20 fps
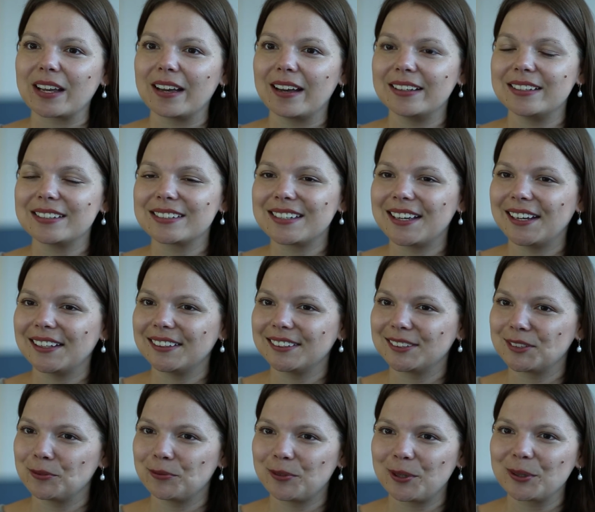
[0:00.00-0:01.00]
I decided
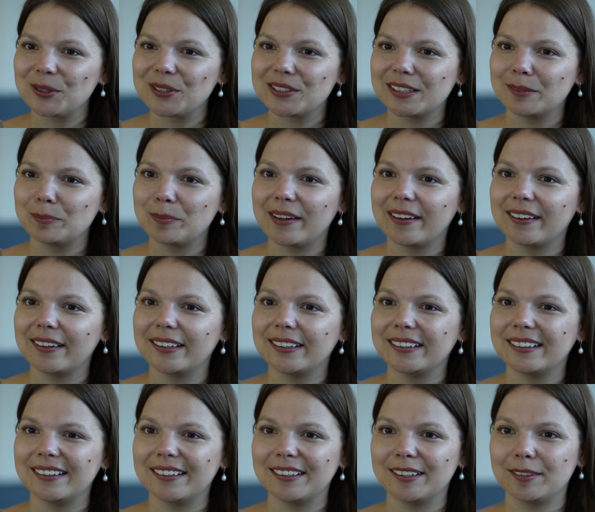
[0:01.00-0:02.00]
to focus in
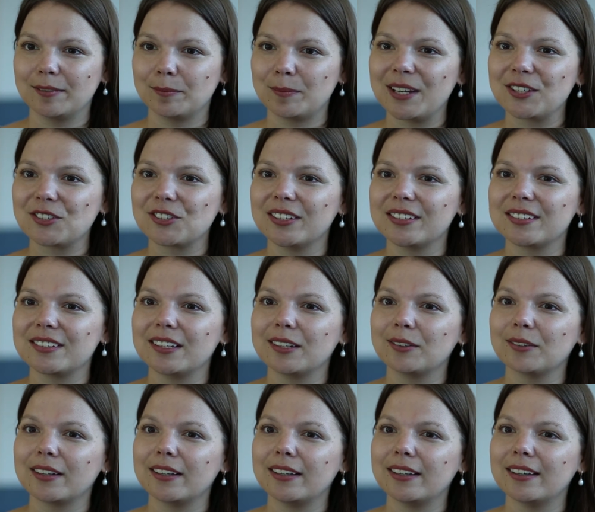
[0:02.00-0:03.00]
my bachelor's
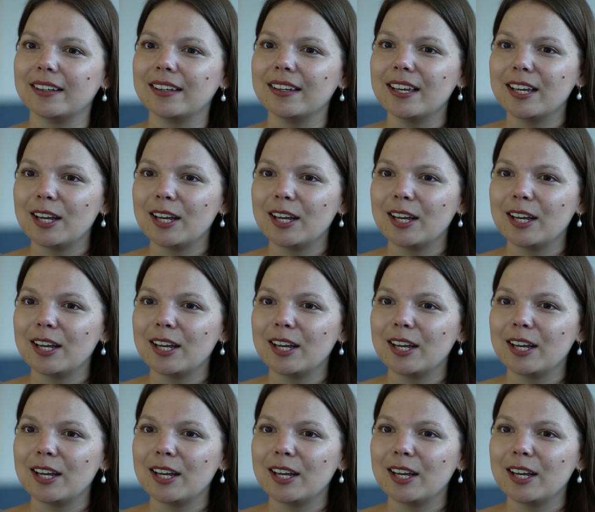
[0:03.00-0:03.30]
degree